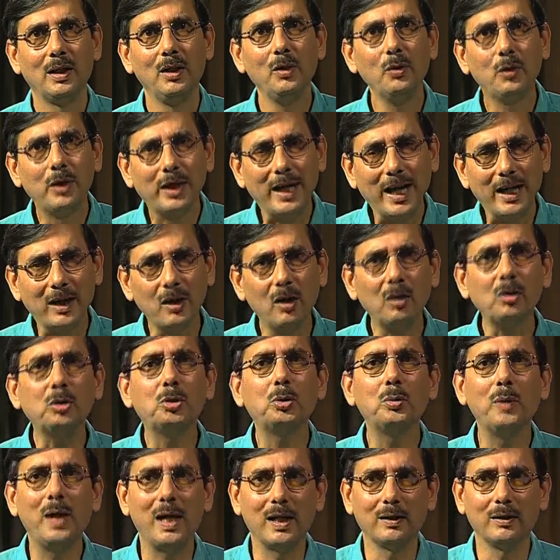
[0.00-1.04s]
you
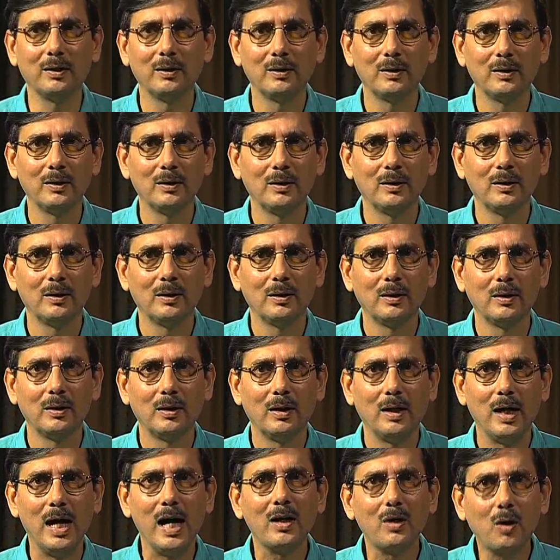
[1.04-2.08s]
cannot run
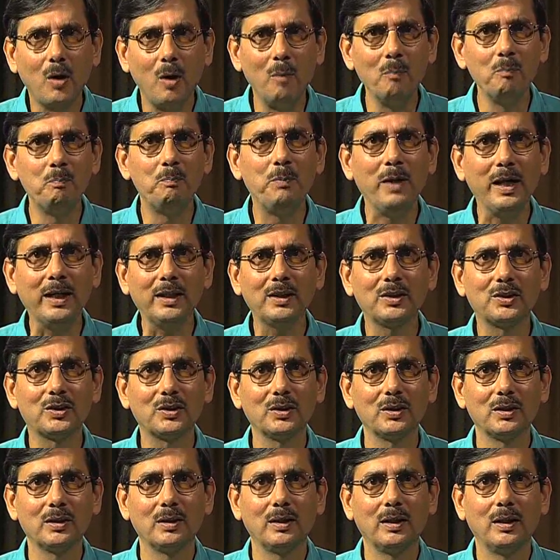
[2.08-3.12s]
a
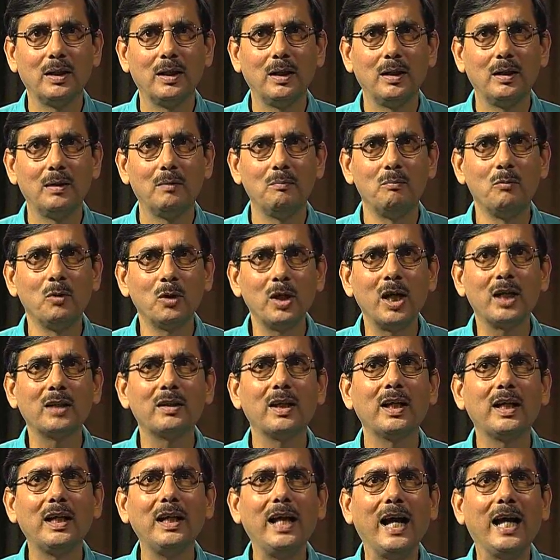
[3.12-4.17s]
complex
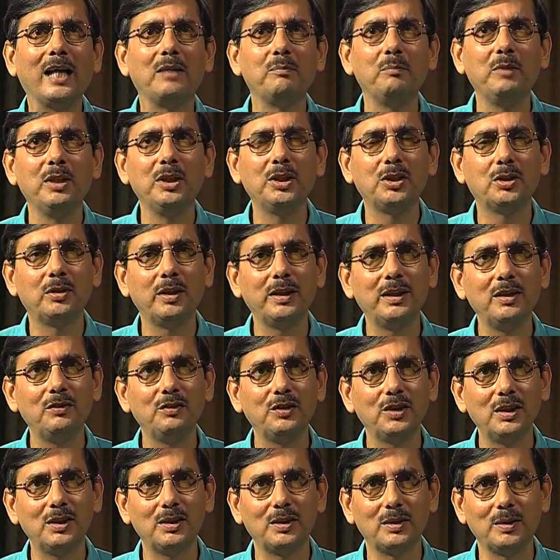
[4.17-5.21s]
monarchical
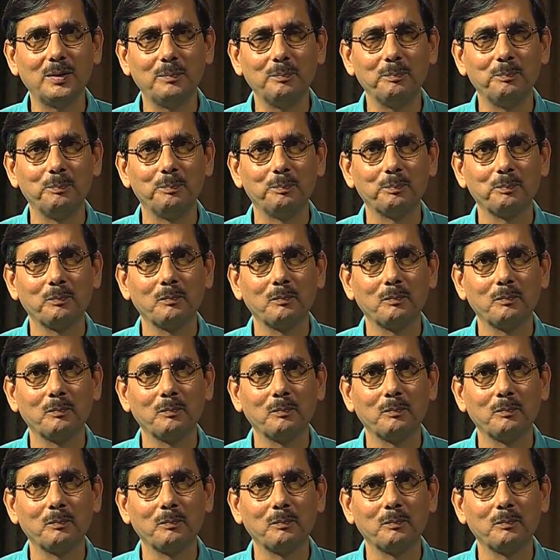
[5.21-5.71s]
administrative system.